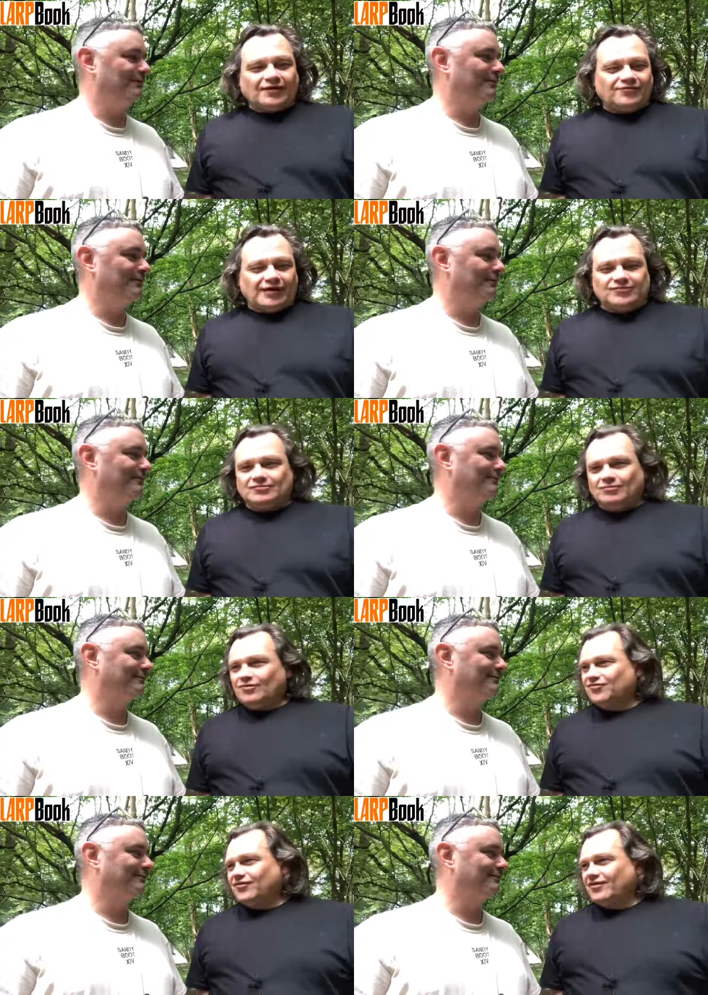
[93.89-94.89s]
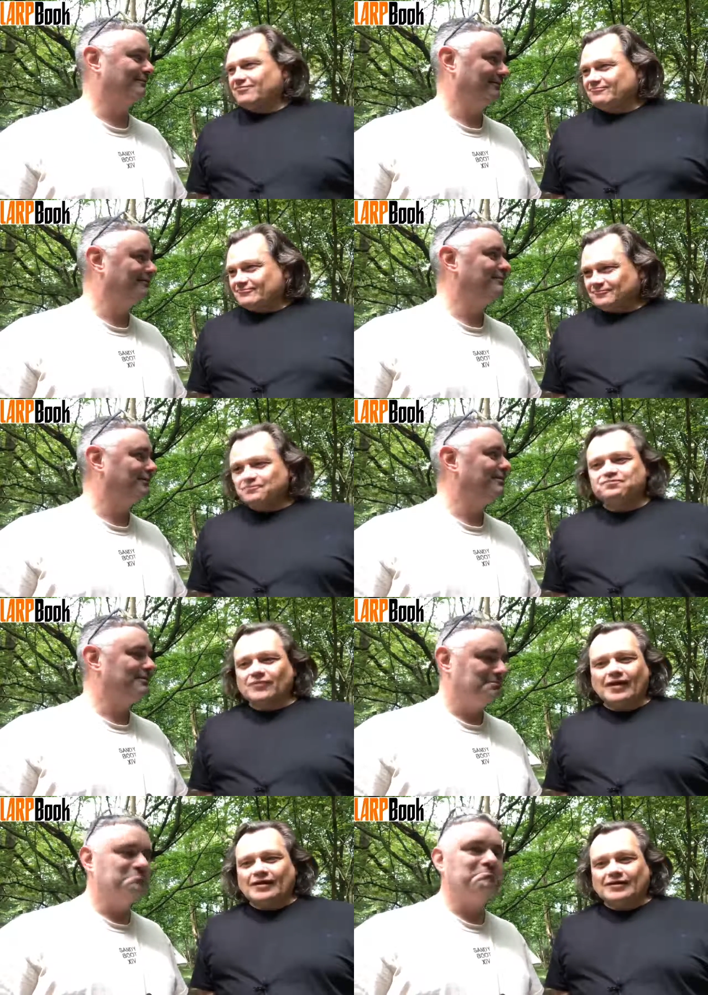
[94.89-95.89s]
Speaker 1: that's the actual monster,
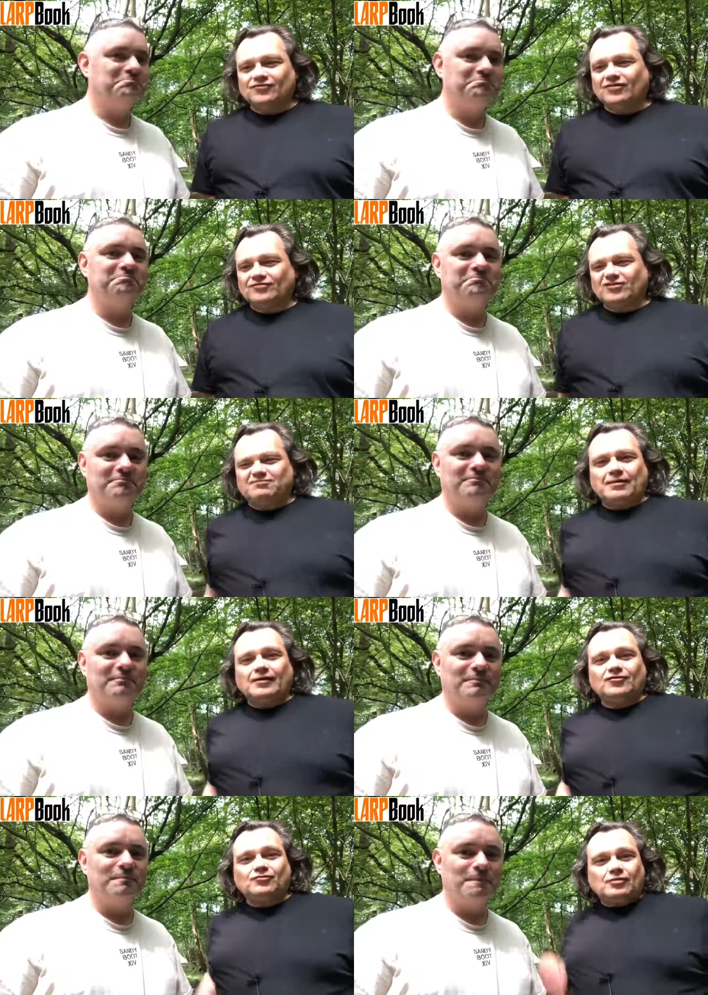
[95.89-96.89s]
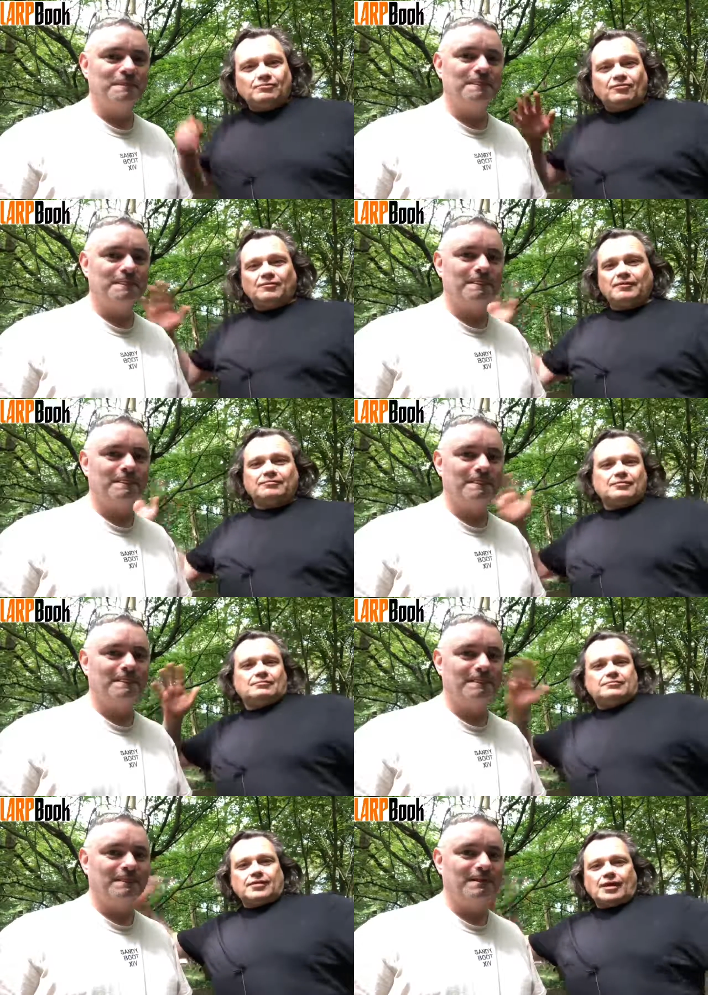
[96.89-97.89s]
and it's great. So the spiders were probably
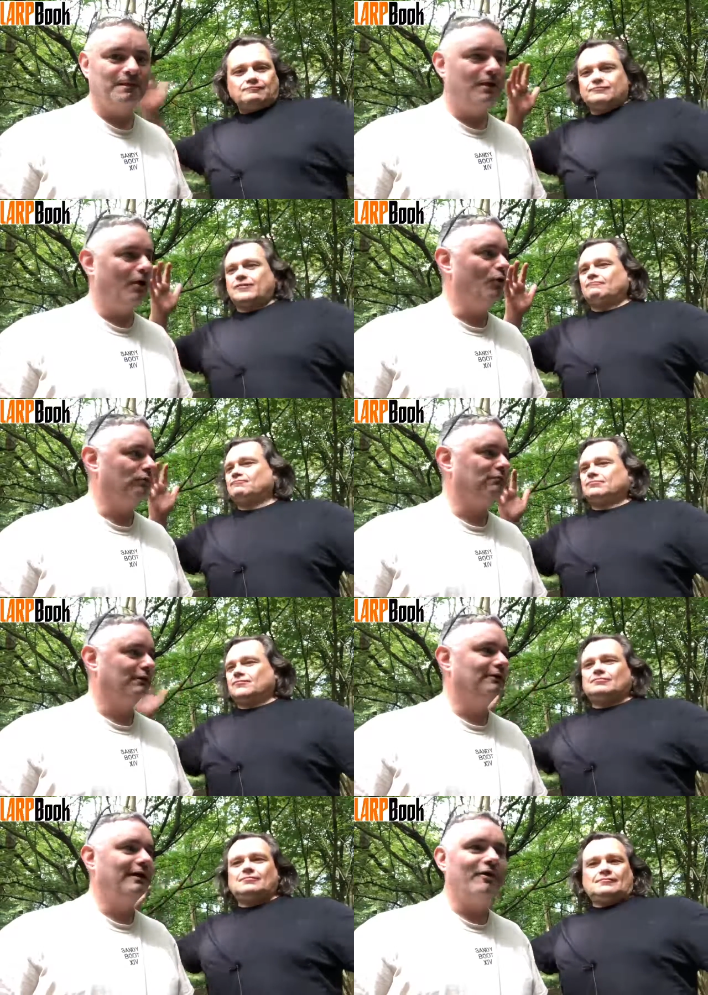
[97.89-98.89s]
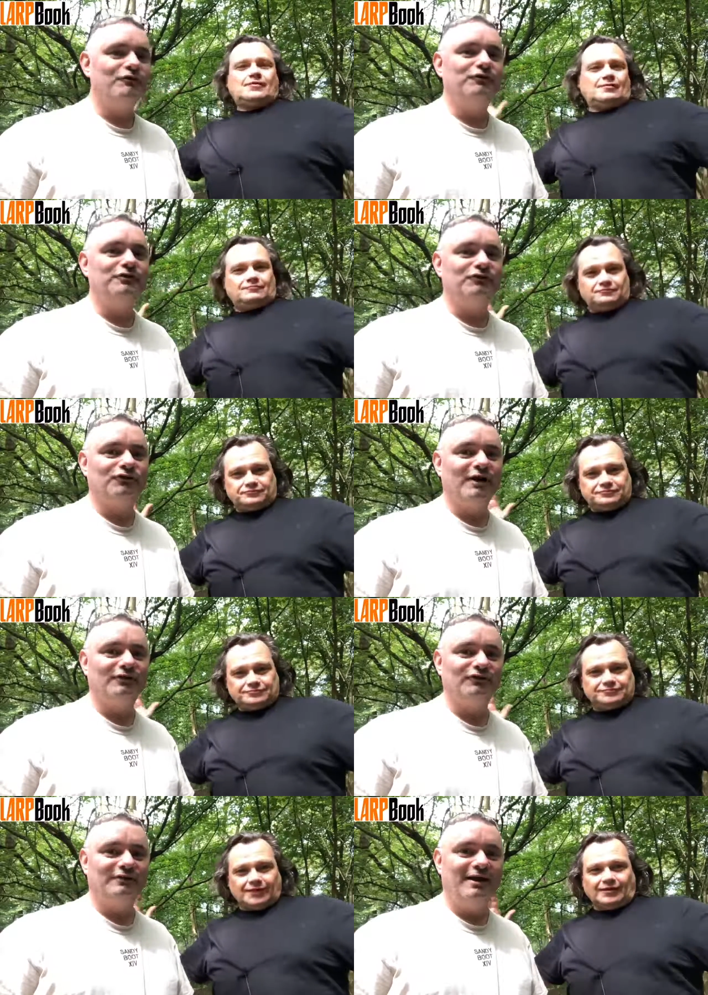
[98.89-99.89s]
um, yeah, yeah, Oh, yeah, they're a decent
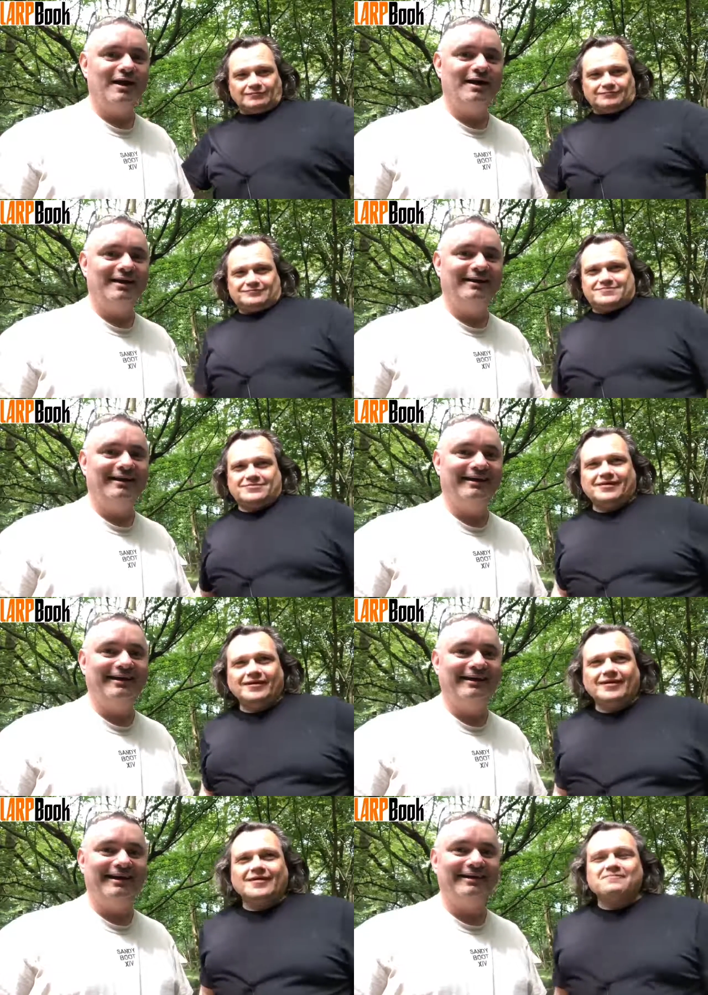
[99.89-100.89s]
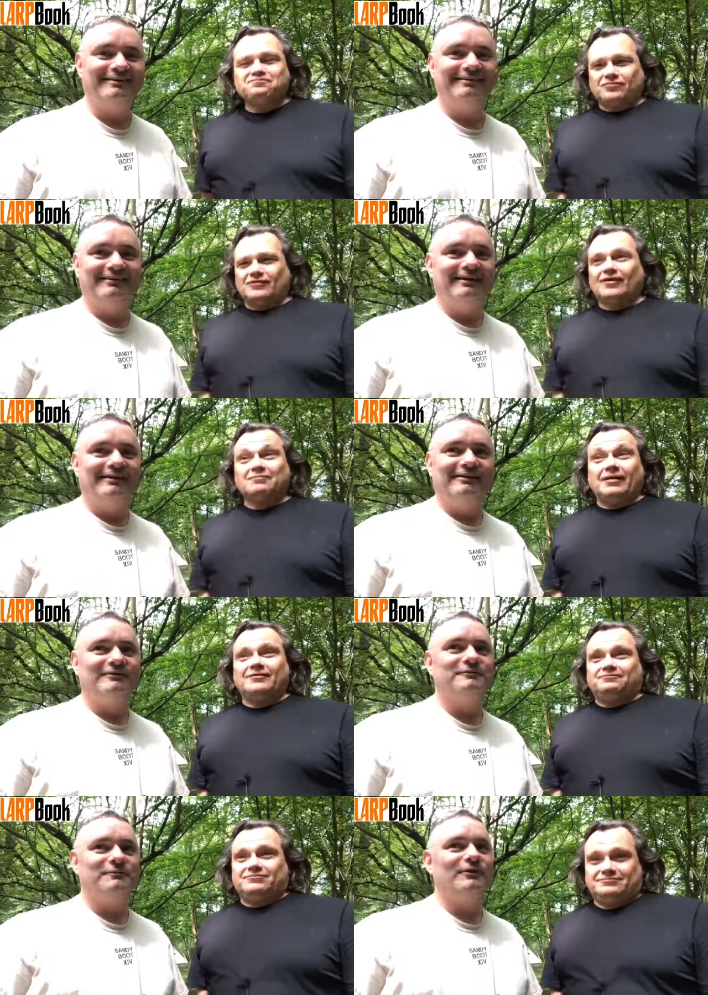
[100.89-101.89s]
size.
Speaker 2: Yeah, yeah, yeah, yeah, yeah. yeah.
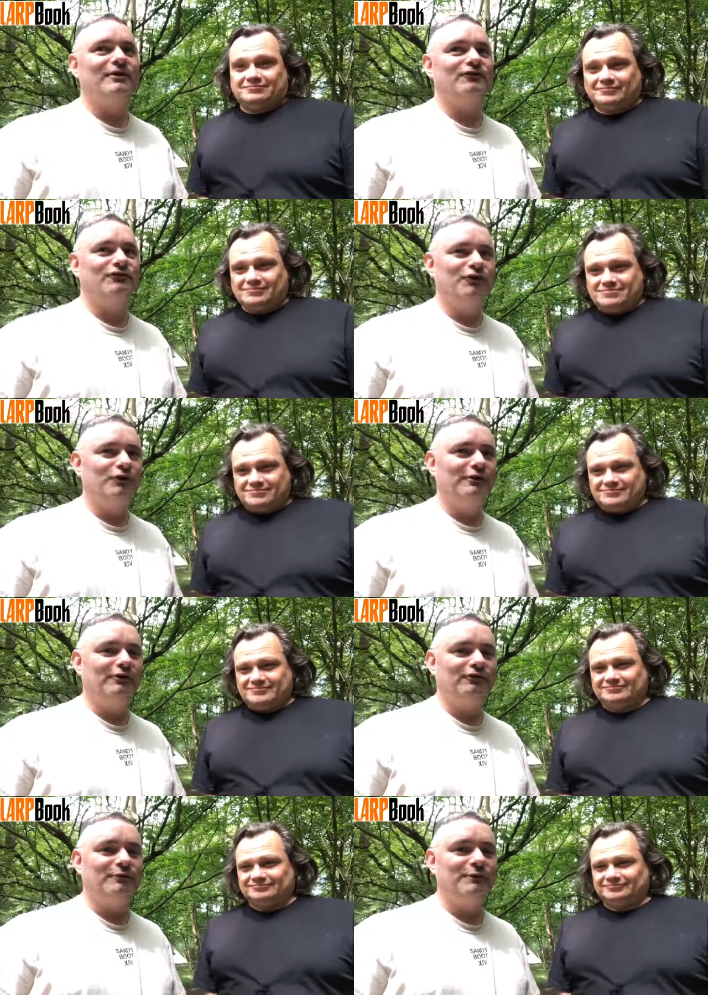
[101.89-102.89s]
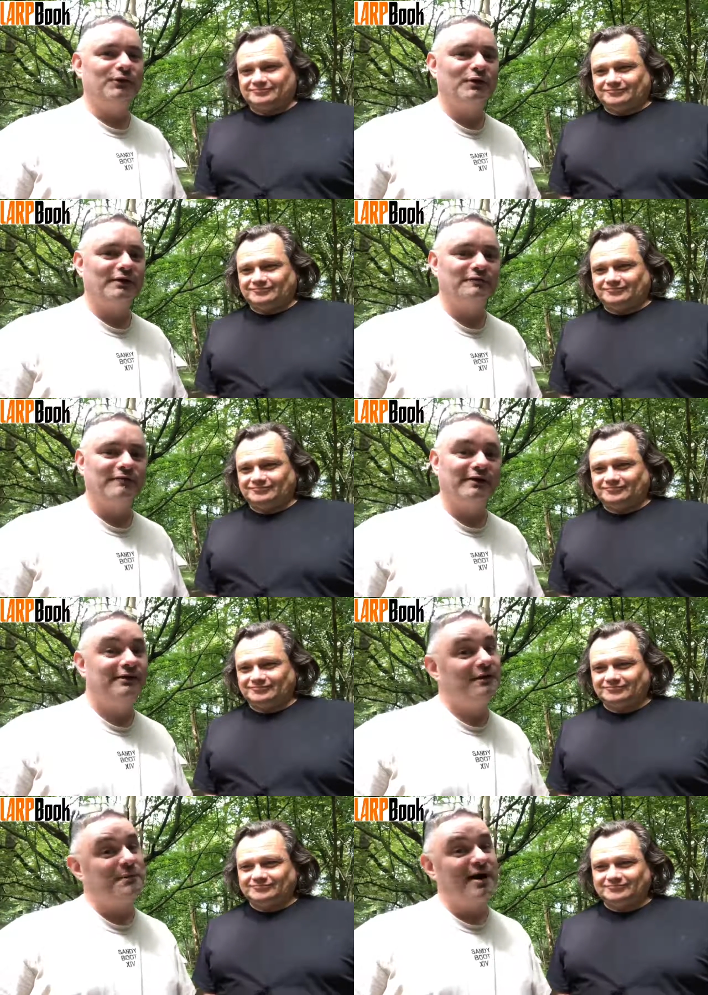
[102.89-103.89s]
big. They're certainly not something you'd like to
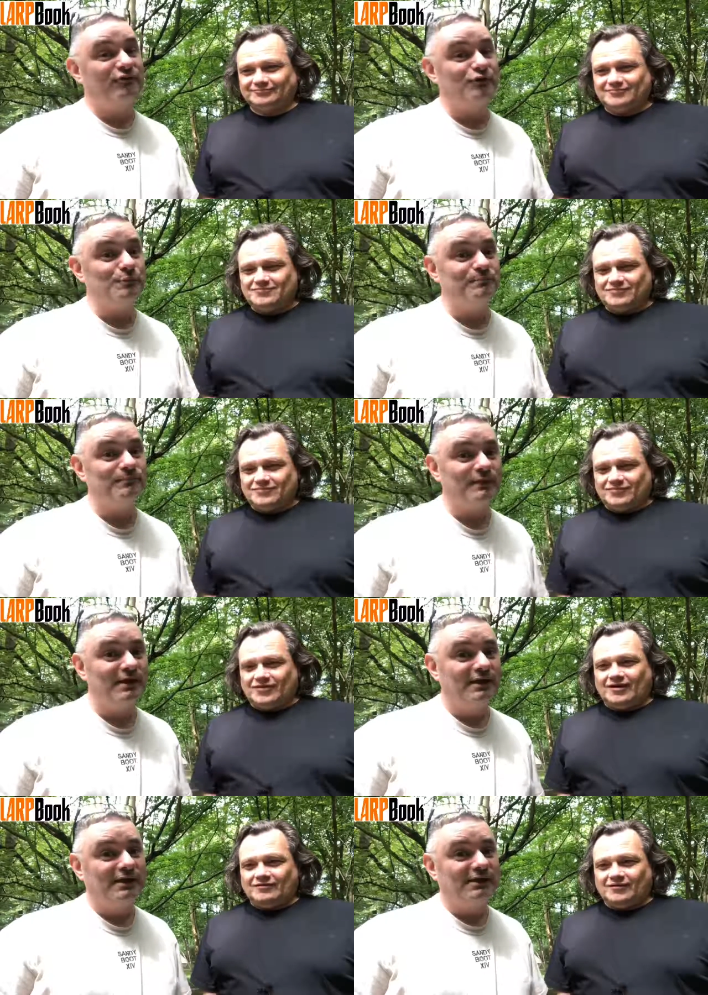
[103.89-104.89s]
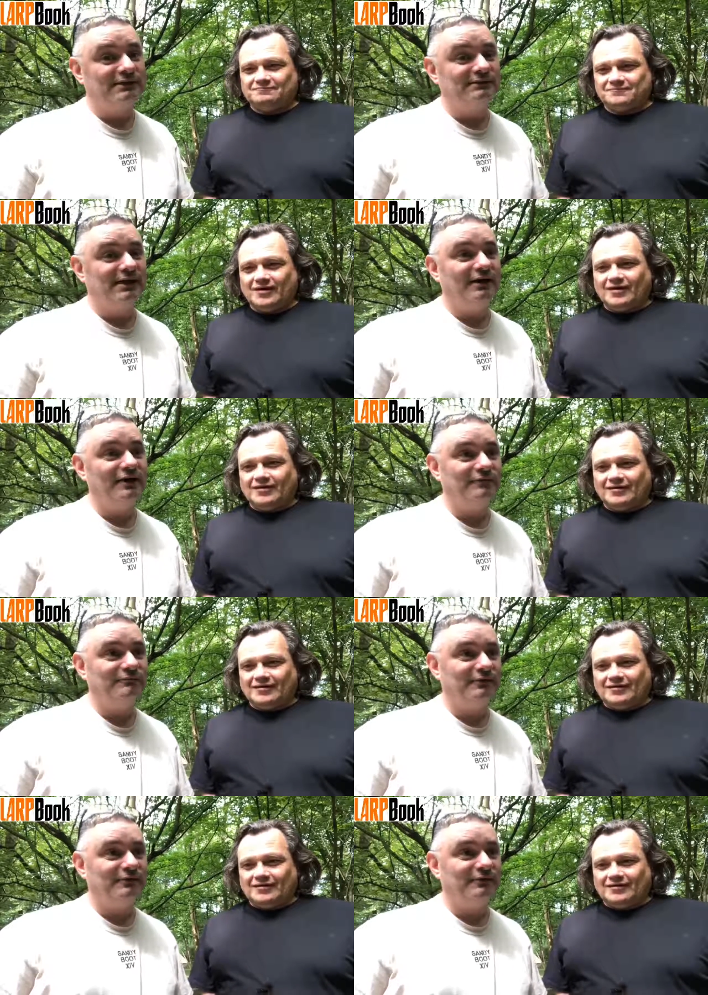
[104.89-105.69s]
find in your bathroom. No, no, it,